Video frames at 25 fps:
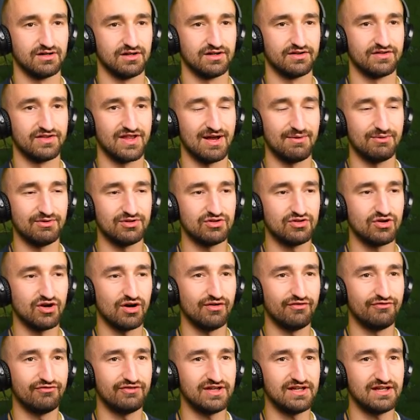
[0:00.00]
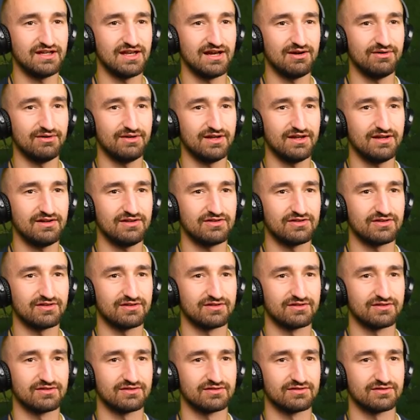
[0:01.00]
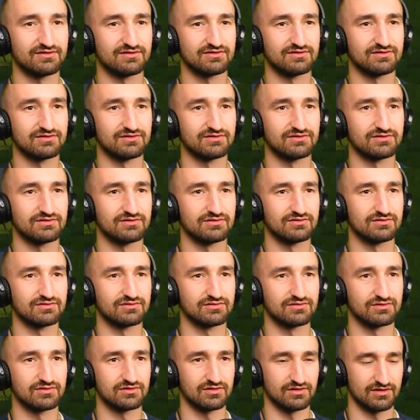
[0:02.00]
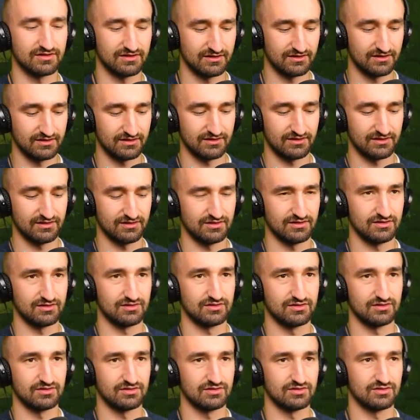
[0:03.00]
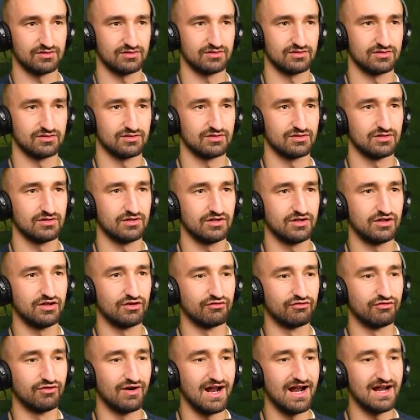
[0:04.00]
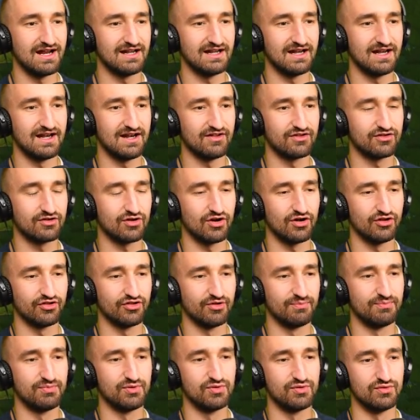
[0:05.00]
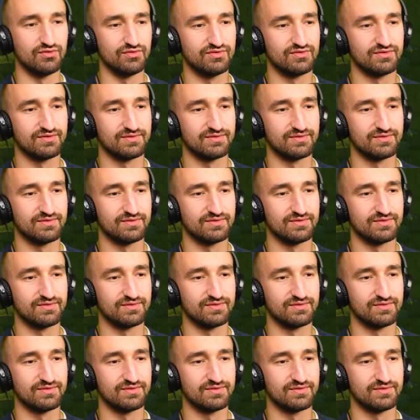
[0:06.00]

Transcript: Is that what you call feet nowadays? Yeah, I got a foot to boot. You're right, it is called the boot.